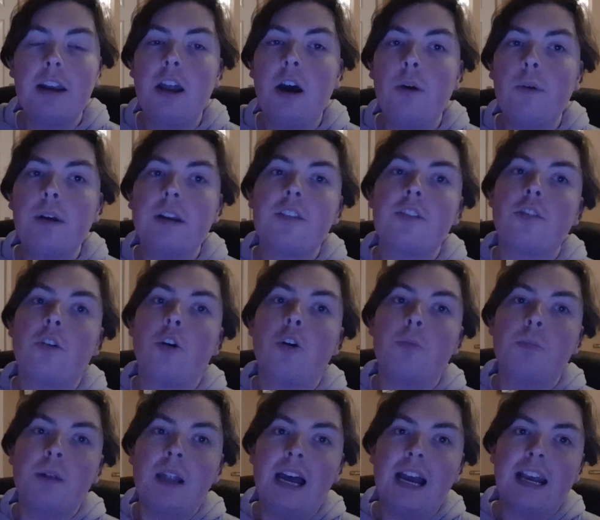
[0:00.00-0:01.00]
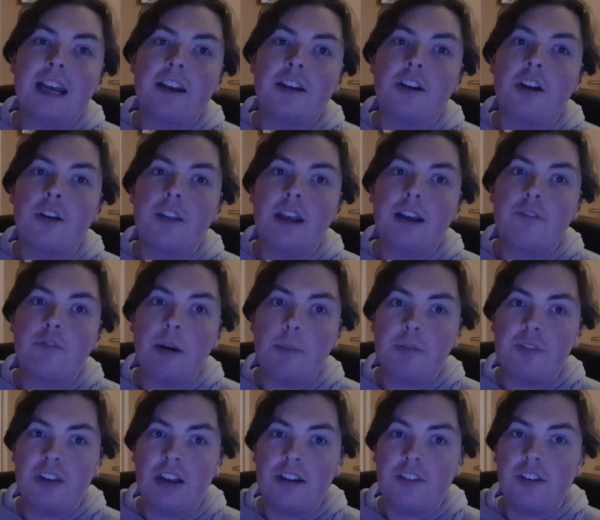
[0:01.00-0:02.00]
I know it's all black, and I know that
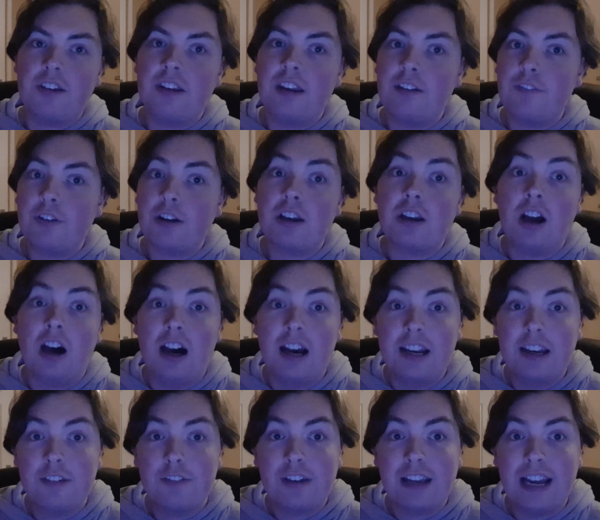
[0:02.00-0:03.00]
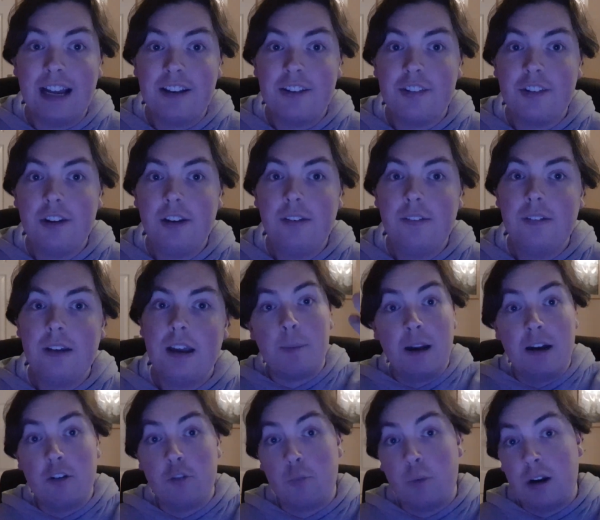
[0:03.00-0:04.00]
represents a different kind of cancer.
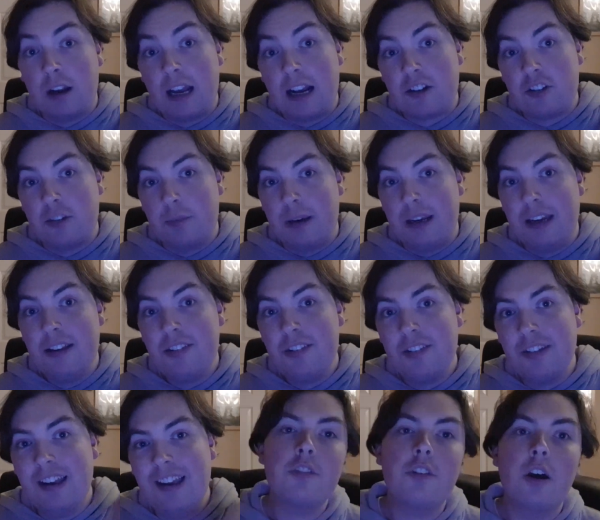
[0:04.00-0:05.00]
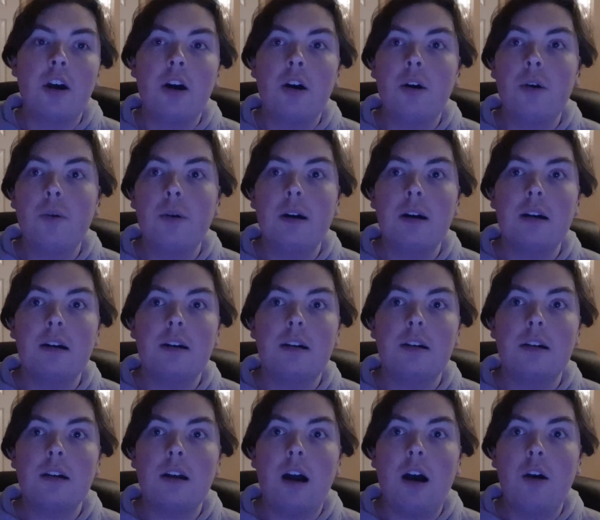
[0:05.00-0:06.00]
Up here is what it actually means. So
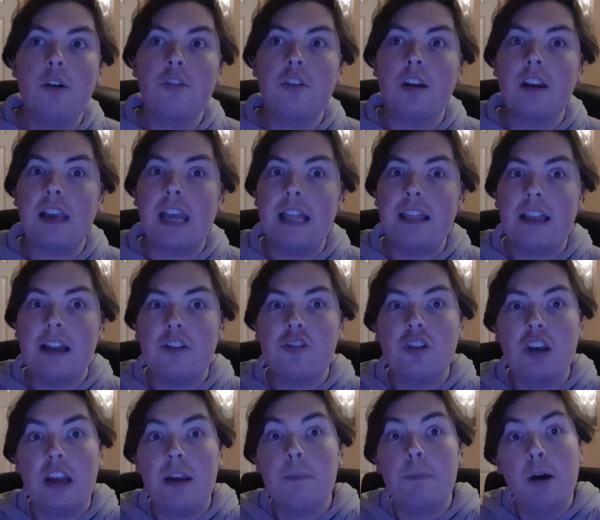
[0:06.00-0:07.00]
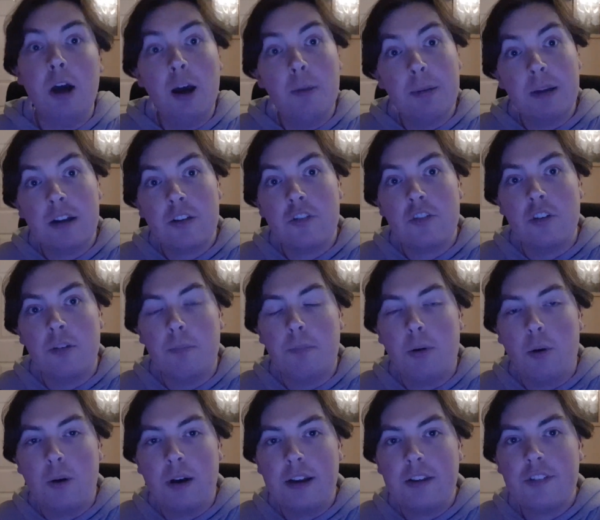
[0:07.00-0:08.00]
I was going to get that shaded purple at
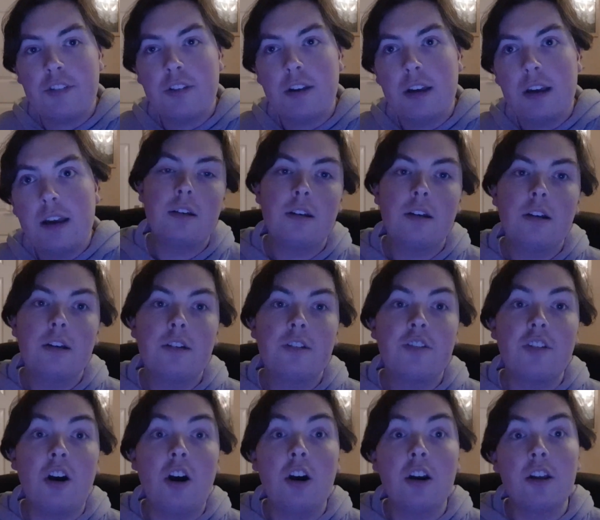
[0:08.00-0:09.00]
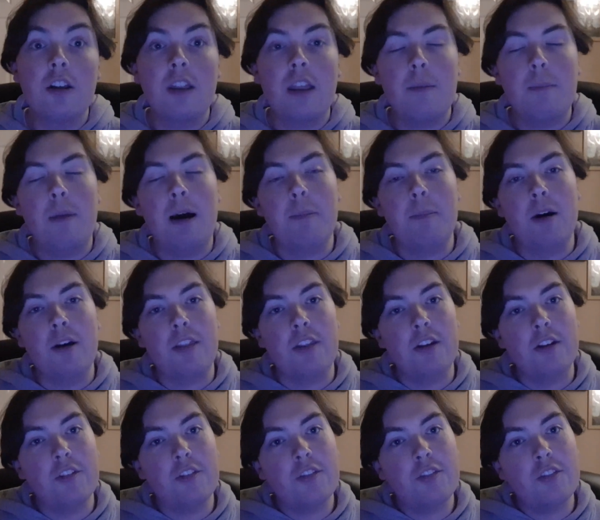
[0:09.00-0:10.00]
some point to honor my
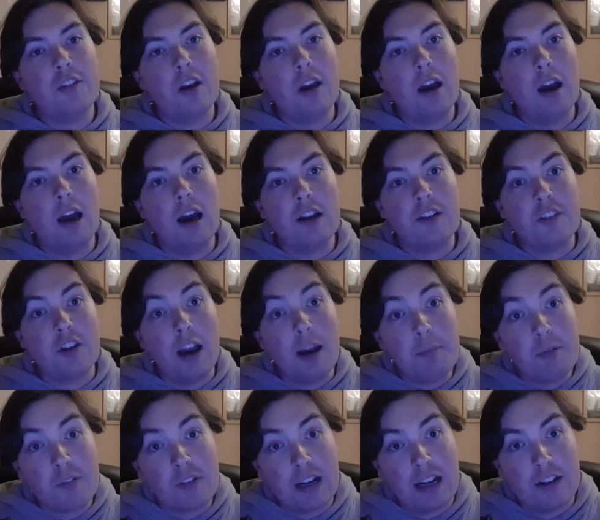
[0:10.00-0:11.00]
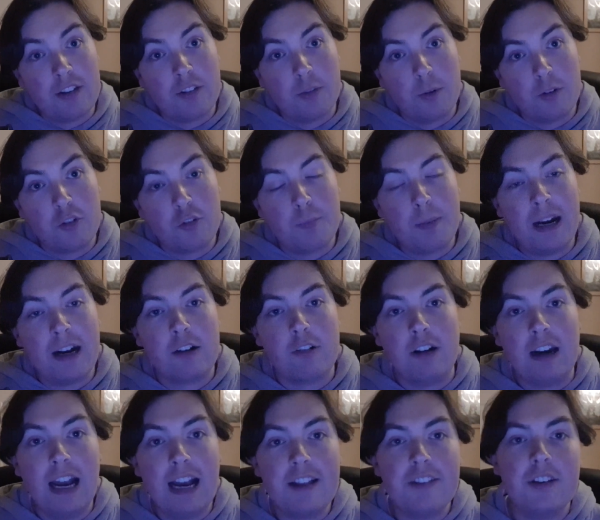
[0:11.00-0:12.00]
mother's type of cancer, which is
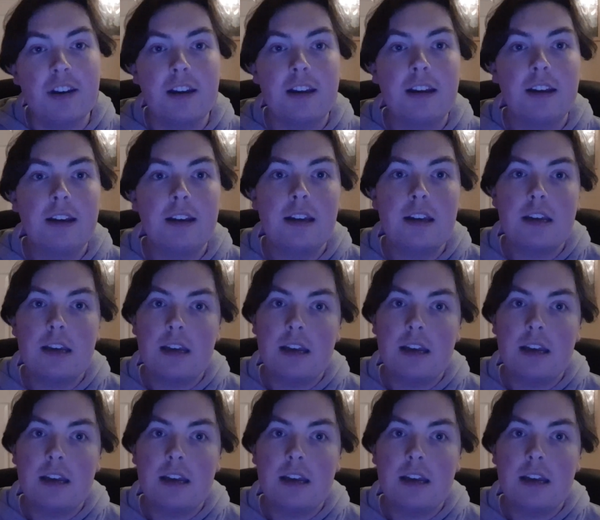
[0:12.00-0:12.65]
pancreatic.